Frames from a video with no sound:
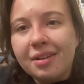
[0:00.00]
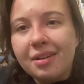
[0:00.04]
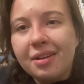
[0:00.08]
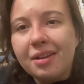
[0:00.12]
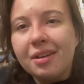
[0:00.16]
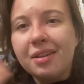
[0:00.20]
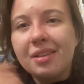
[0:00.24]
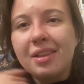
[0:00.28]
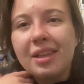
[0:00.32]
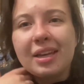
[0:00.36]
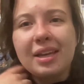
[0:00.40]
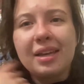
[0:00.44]

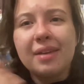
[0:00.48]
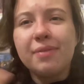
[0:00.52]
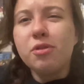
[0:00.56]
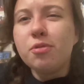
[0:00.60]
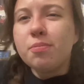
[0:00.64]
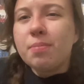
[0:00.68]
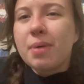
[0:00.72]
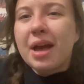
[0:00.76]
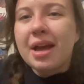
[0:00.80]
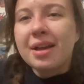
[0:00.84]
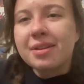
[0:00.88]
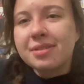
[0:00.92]
like, if you
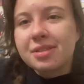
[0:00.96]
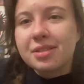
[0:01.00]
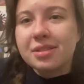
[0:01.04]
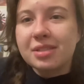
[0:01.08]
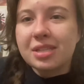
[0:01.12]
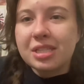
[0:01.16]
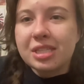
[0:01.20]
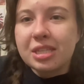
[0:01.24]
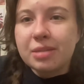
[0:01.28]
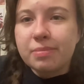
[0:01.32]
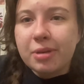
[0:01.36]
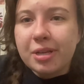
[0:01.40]
pass the
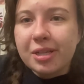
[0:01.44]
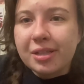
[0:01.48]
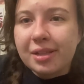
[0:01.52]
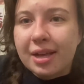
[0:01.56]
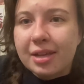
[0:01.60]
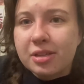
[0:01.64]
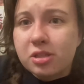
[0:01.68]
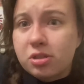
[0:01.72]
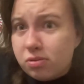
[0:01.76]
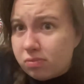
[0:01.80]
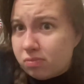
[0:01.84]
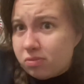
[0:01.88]
CCP
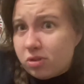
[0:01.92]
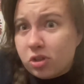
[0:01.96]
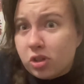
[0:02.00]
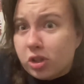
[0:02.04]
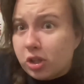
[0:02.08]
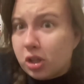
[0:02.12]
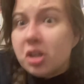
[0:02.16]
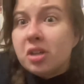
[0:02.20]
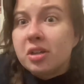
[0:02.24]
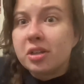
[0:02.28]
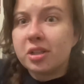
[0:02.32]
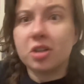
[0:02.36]
class, you're
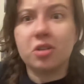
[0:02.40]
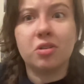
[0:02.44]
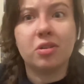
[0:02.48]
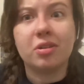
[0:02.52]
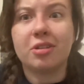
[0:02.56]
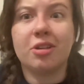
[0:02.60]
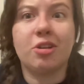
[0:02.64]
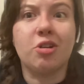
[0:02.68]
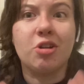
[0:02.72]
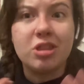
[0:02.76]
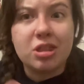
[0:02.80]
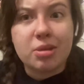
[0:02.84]
good.
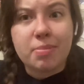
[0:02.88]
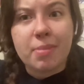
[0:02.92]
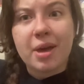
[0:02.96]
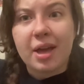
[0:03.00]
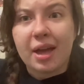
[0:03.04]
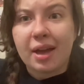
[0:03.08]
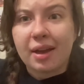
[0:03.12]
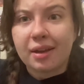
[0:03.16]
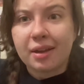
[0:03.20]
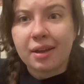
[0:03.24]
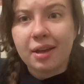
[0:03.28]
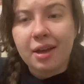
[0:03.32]
You're in the
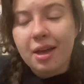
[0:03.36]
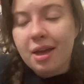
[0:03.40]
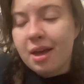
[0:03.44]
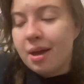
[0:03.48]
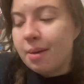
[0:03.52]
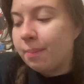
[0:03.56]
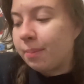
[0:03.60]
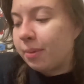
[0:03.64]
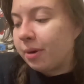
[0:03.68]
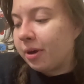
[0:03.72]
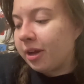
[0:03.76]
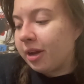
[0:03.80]
bag.
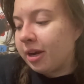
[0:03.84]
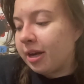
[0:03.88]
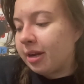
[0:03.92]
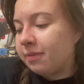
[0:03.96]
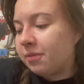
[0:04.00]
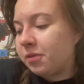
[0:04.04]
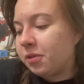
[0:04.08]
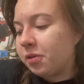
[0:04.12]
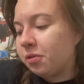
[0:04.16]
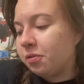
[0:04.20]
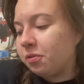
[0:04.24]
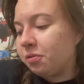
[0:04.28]
But
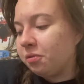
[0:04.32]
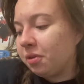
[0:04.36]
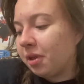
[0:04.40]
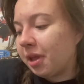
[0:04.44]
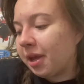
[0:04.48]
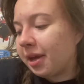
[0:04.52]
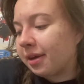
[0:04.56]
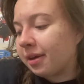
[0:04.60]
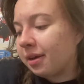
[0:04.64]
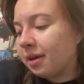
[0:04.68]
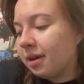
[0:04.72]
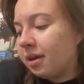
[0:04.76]
if you,
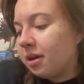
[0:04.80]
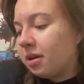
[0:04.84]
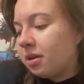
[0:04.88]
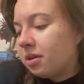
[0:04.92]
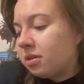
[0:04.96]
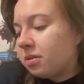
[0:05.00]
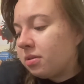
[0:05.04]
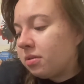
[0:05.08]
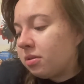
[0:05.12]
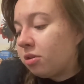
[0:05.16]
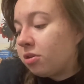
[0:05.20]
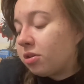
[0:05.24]
like,
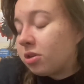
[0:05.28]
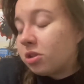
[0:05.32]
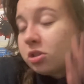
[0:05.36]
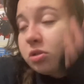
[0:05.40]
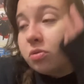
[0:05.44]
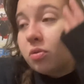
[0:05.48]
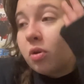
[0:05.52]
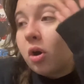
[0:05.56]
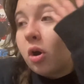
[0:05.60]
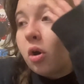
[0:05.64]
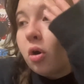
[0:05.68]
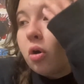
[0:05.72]
you can do
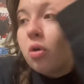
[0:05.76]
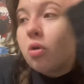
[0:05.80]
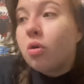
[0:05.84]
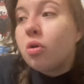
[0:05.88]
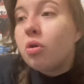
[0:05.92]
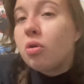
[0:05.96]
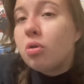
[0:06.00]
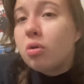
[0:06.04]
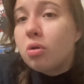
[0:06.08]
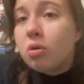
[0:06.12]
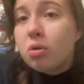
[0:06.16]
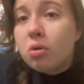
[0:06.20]
a
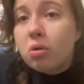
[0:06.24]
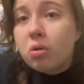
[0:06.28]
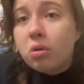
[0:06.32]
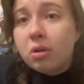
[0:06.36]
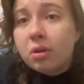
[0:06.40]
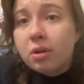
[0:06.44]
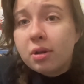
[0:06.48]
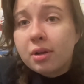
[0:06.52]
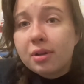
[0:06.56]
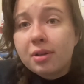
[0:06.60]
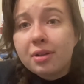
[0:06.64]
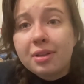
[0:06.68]
whole
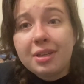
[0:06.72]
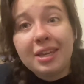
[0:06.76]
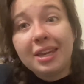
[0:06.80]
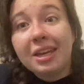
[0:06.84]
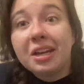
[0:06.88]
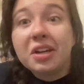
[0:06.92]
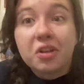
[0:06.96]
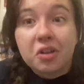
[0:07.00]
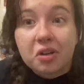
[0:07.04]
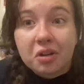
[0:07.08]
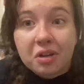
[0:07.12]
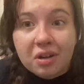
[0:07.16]

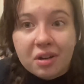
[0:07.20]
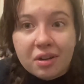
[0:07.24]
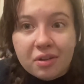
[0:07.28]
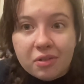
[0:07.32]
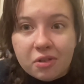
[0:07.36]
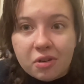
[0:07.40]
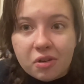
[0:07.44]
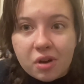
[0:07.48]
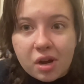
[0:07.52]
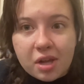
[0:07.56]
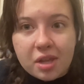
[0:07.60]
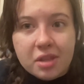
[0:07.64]
year
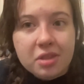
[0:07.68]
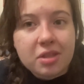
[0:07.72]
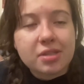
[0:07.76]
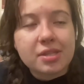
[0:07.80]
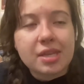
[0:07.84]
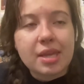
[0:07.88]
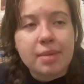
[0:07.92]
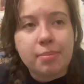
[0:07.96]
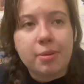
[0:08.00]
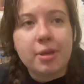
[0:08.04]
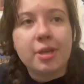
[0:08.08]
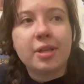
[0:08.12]
in this
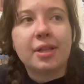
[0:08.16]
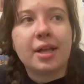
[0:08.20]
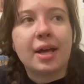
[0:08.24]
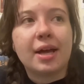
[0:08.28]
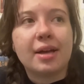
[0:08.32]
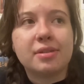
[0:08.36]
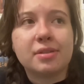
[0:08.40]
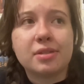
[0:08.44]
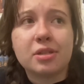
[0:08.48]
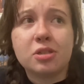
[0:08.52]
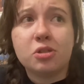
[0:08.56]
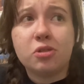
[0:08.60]
AP
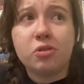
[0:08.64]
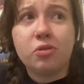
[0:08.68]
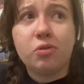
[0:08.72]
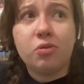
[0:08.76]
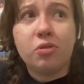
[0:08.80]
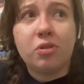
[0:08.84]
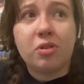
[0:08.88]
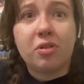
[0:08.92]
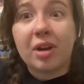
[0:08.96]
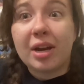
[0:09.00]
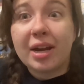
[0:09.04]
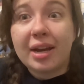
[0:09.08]
class and do
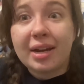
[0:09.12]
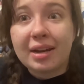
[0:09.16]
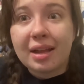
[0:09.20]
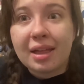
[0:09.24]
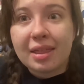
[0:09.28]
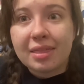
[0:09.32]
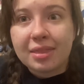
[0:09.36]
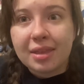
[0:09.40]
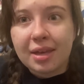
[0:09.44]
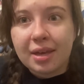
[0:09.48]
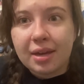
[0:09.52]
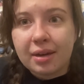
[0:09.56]
great,
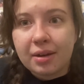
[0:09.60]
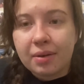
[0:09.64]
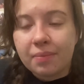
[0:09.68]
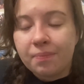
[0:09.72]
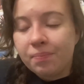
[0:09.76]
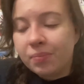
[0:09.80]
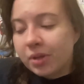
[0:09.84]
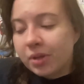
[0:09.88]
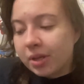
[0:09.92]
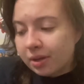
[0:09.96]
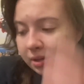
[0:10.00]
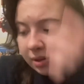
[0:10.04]
and then,
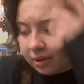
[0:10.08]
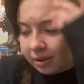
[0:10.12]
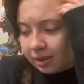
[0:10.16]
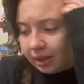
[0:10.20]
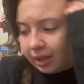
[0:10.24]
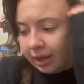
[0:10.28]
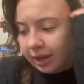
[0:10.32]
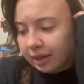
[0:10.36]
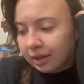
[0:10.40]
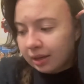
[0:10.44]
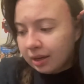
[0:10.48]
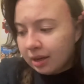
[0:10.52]

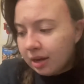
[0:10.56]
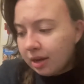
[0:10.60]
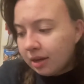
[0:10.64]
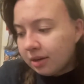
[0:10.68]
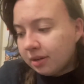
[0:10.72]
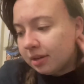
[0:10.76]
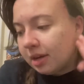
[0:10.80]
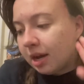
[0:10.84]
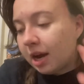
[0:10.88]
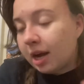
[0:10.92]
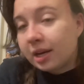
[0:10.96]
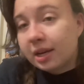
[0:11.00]
like,
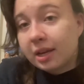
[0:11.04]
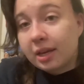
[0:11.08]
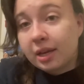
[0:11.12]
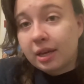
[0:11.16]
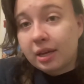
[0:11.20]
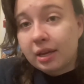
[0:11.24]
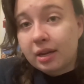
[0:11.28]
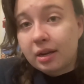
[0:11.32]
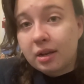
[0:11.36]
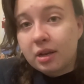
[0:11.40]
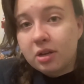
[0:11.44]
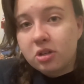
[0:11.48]
not
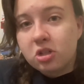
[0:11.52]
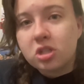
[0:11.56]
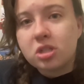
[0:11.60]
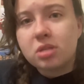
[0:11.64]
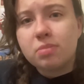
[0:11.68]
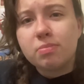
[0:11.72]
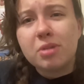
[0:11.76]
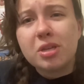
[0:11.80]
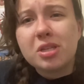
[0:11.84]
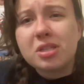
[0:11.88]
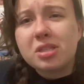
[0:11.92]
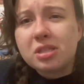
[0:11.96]
get, just
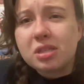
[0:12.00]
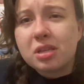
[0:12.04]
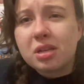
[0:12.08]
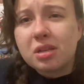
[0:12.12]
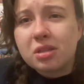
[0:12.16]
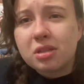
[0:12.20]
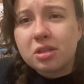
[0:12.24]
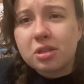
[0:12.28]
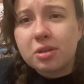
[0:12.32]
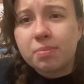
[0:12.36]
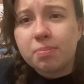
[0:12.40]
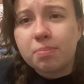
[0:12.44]
miss
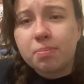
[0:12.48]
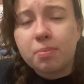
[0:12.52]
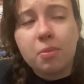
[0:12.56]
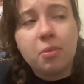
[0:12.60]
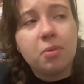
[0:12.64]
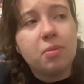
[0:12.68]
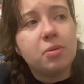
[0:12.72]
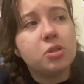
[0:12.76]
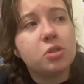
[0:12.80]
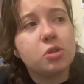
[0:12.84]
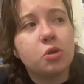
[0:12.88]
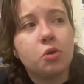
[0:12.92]
the
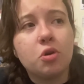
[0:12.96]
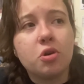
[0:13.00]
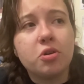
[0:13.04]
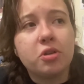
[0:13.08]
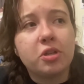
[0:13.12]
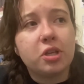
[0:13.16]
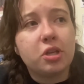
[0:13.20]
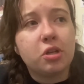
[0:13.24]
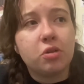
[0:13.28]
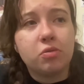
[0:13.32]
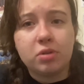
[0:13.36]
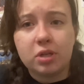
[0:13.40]
score that
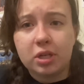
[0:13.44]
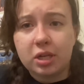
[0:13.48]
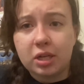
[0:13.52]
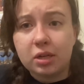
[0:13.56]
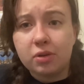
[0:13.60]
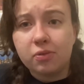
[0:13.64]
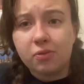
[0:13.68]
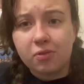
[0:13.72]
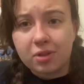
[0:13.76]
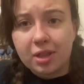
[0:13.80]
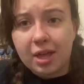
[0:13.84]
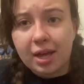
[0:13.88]
you need
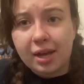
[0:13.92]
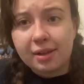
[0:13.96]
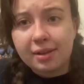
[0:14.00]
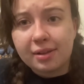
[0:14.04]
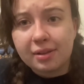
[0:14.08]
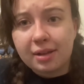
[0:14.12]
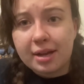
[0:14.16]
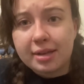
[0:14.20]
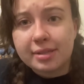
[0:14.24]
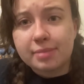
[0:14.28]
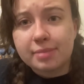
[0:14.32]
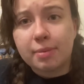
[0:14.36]
for that
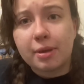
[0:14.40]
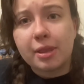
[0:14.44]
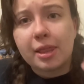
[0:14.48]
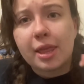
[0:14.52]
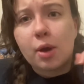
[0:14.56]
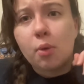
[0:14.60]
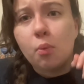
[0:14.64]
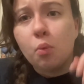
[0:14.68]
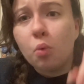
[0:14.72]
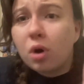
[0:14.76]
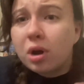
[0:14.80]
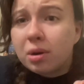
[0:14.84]
class by like
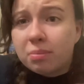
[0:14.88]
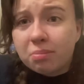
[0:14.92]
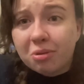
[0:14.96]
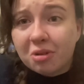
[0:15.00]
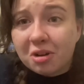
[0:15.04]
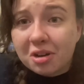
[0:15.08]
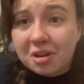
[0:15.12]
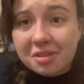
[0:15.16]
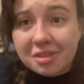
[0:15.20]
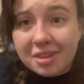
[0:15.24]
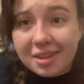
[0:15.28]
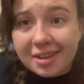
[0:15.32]
1 point
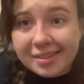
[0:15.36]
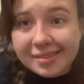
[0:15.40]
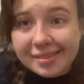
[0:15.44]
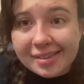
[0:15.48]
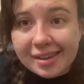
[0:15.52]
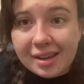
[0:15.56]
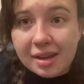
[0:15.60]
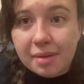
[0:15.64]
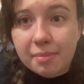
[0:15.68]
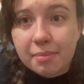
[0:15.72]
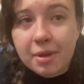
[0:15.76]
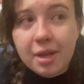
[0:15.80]
on the
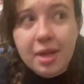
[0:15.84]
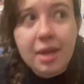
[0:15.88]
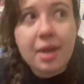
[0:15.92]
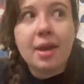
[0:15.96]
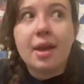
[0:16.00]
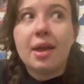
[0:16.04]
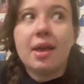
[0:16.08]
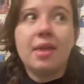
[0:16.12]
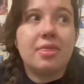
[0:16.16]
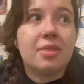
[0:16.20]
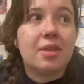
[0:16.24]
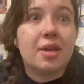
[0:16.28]
exam,
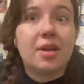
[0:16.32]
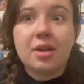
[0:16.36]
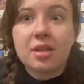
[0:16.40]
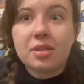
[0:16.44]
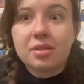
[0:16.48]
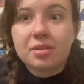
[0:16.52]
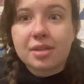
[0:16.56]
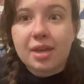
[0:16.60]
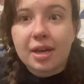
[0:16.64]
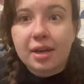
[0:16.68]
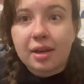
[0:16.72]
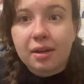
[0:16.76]
and then it's
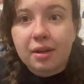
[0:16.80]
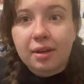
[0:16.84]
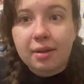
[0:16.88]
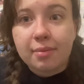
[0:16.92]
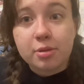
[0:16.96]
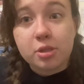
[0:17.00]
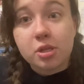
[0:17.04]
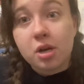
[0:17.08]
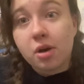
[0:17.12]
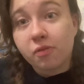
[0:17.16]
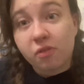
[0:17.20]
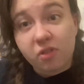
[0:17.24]
like it was
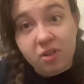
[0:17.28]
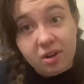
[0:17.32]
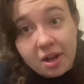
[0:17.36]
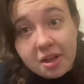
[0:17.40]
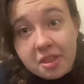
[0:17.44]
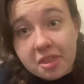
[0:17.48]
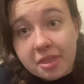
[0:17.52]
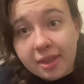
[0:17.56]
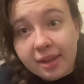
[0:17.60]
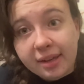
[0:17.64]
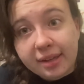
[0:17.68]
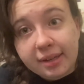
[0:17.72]
all for
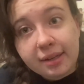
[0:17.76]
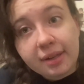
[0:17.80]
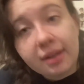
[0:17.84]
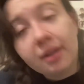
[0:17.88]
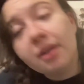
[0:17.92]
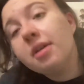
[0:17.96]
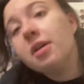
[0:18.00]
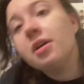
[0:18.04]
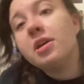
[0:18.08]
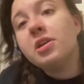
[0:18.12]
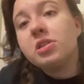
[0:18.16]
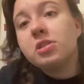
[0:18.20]
nothing.
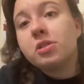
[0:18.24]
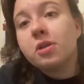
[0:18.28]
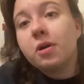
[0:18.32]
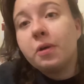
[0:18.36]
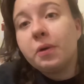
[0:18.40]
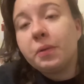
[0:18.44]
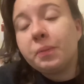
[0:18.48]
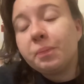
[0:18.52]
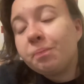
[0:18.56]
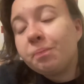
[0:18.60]
So